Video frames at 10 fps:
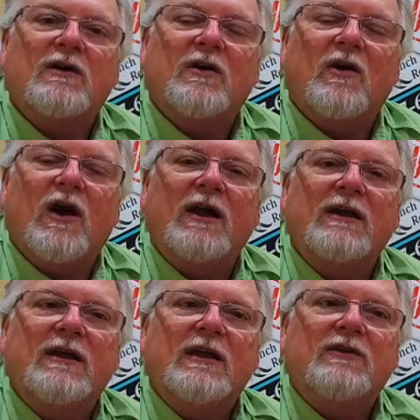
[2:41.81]
All right.
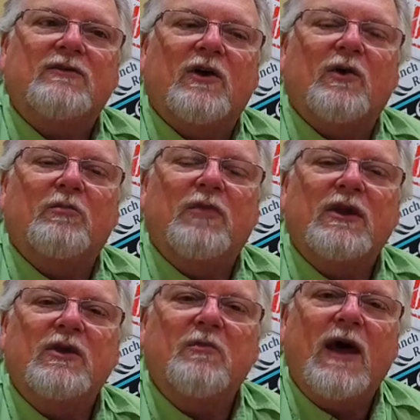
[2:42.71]
So, but
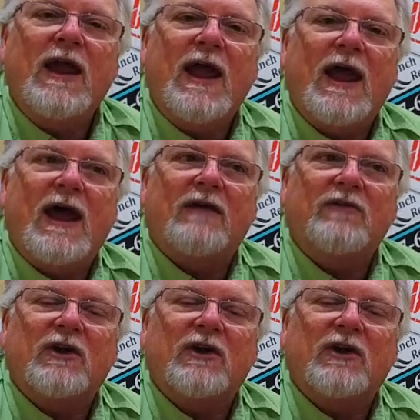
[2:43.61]
you may have